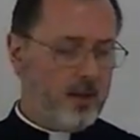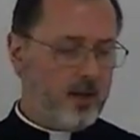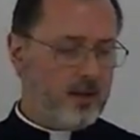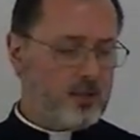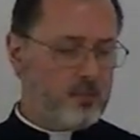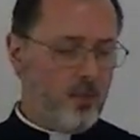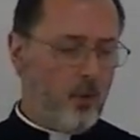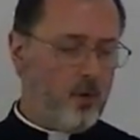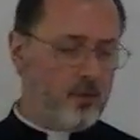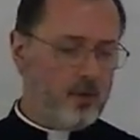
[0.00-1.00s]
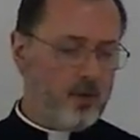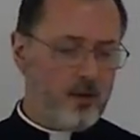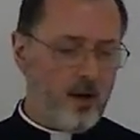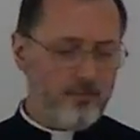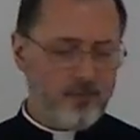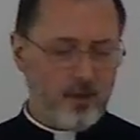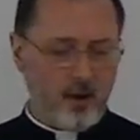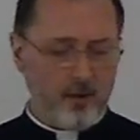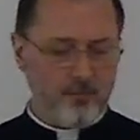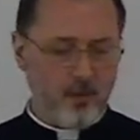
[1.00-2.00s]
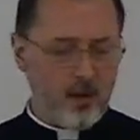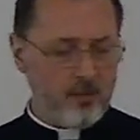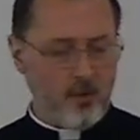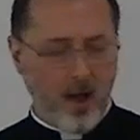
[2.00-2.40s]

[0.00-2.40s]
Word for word: It is more than enough that our father